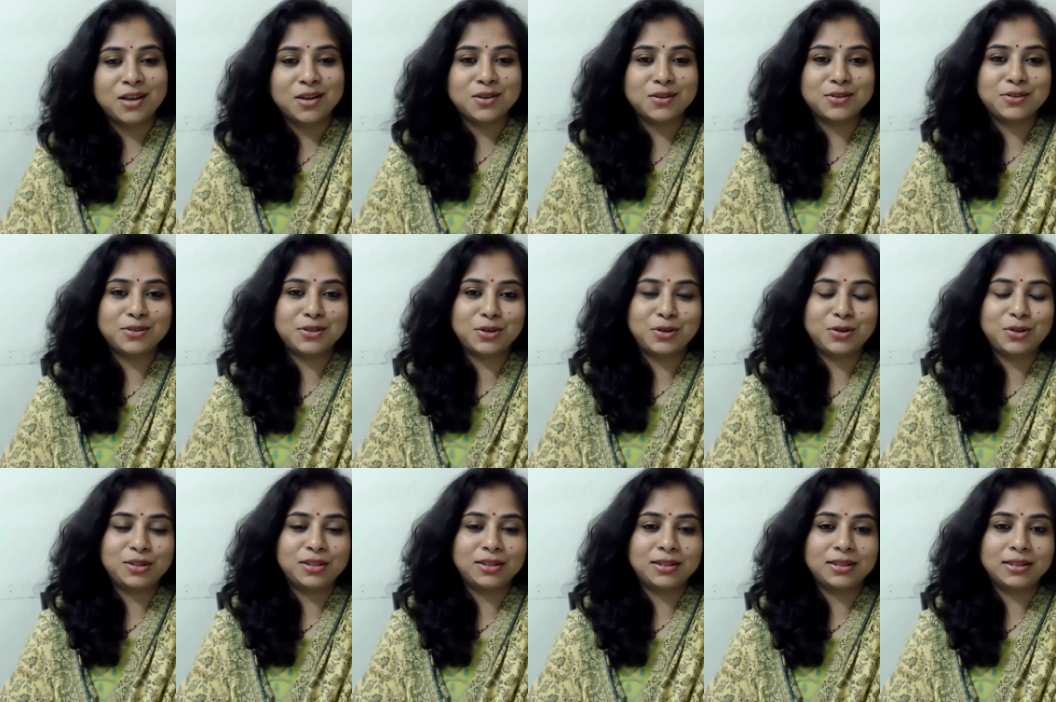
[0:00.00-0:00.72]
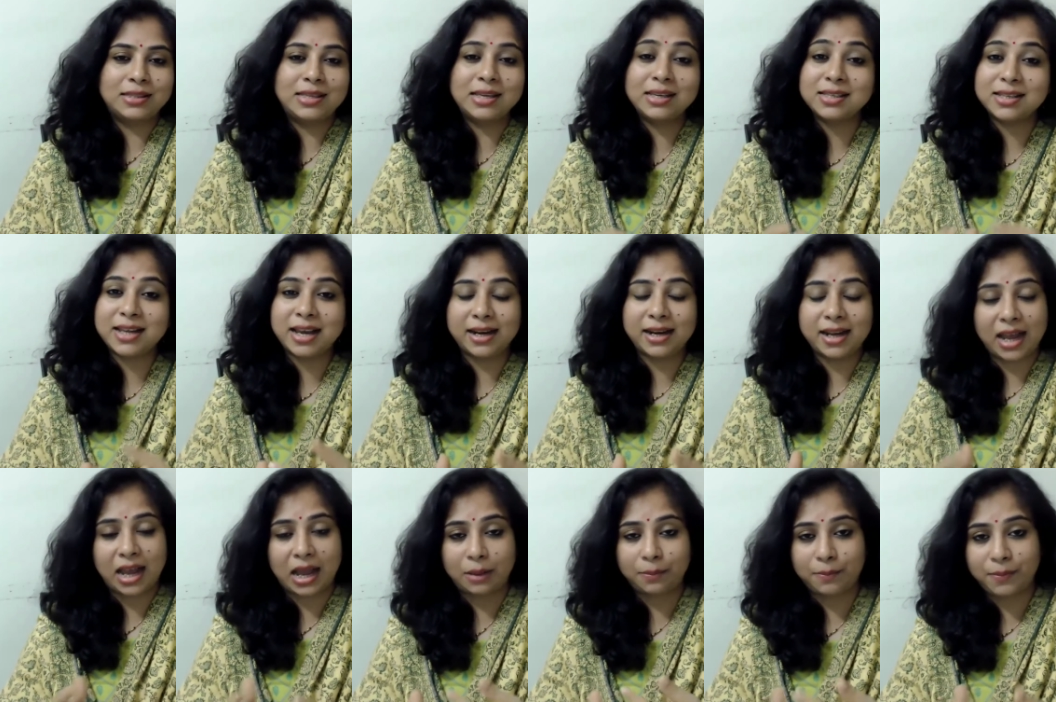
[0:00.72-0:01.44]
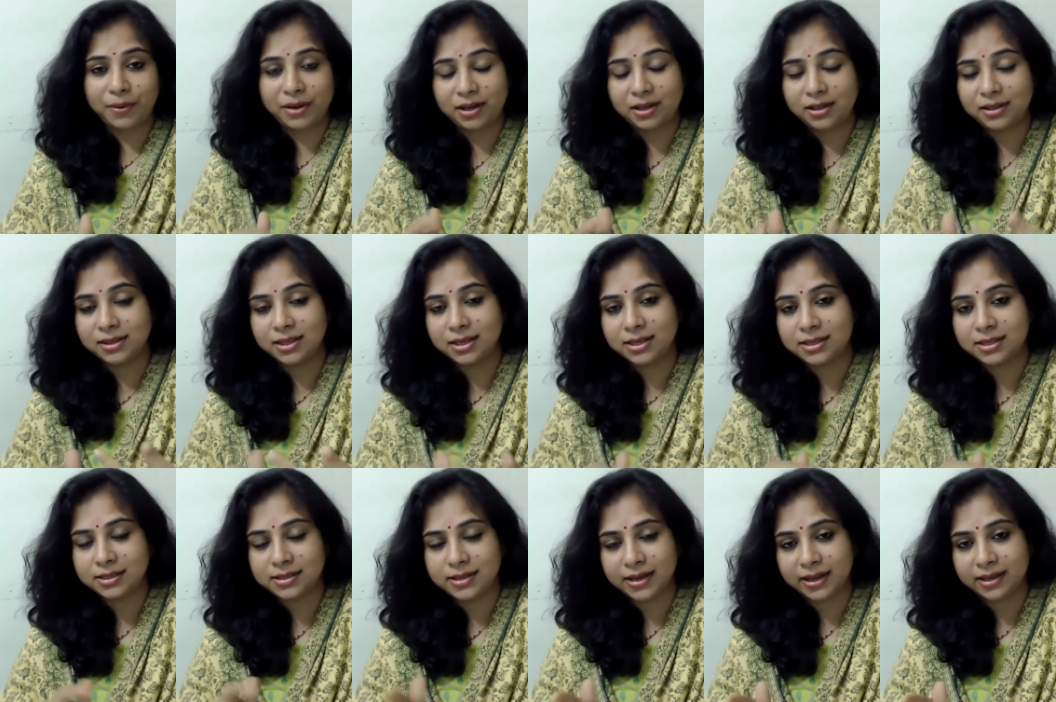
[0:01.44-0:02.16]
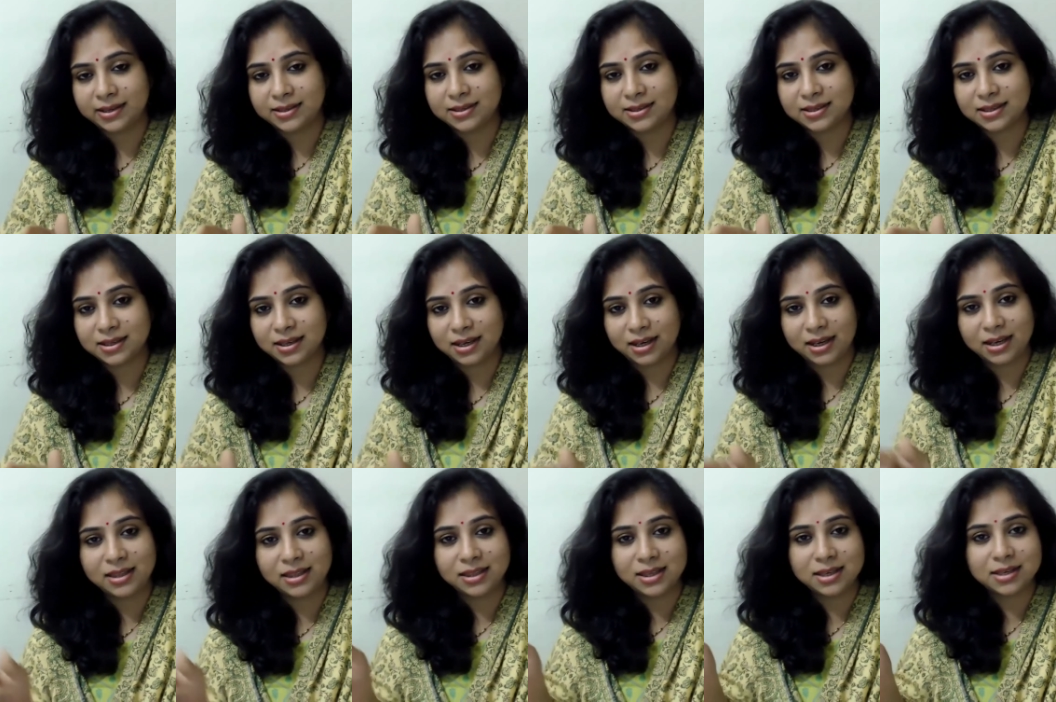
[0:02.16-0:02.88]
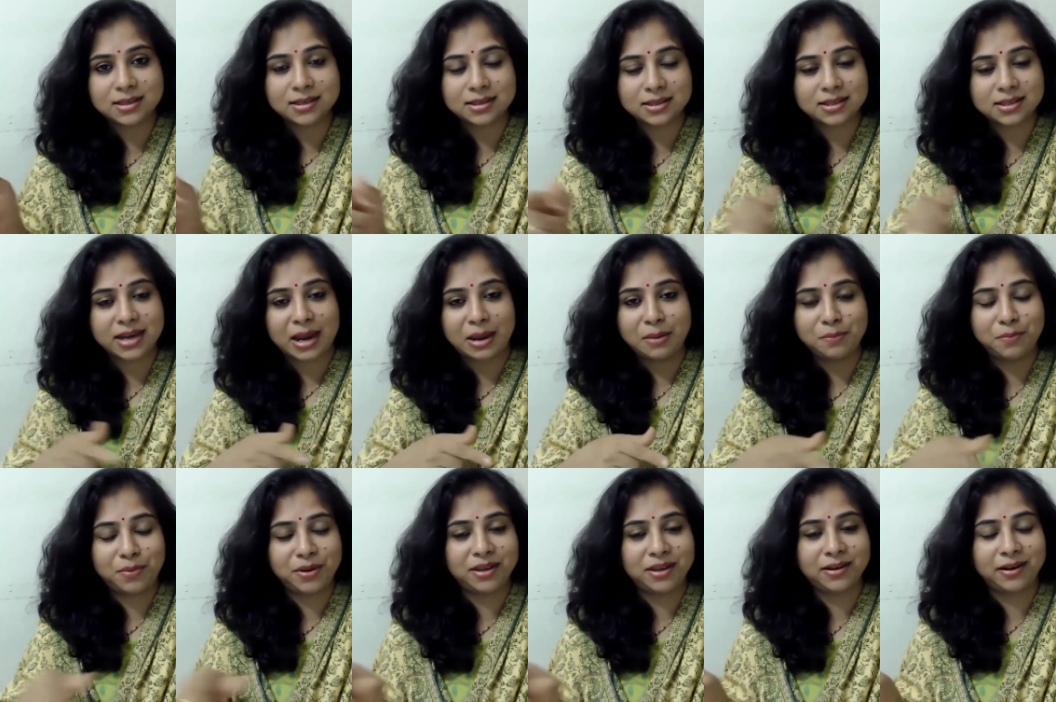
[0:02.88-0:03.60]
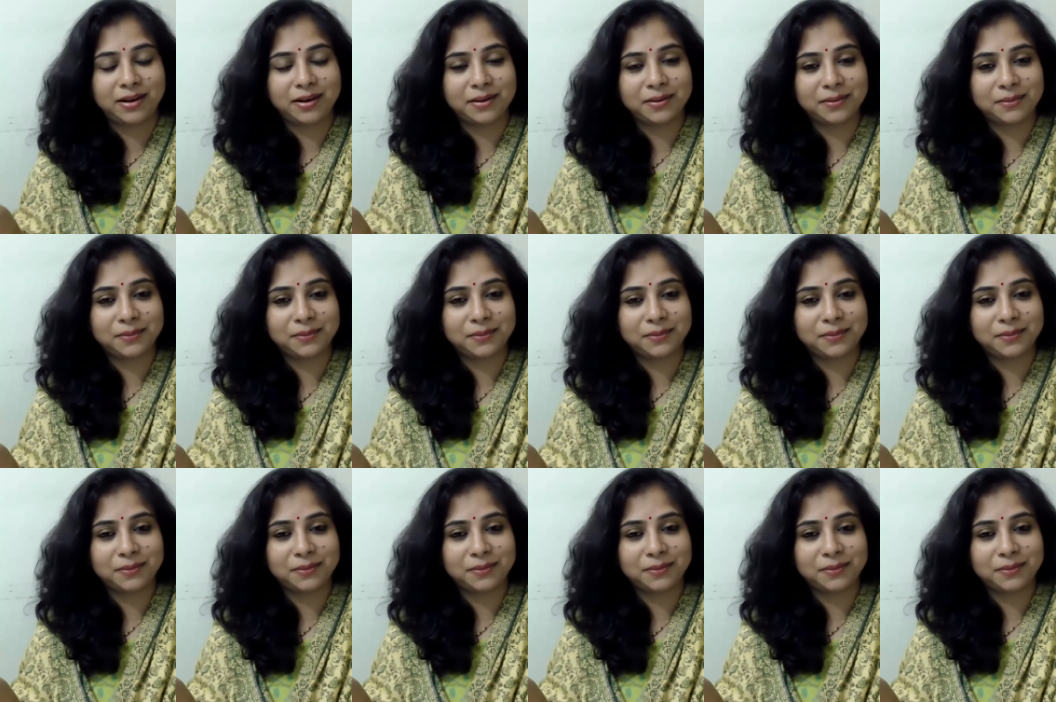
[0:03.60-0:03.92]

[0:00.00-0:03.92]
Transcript: So this can happen in these days, in this time period.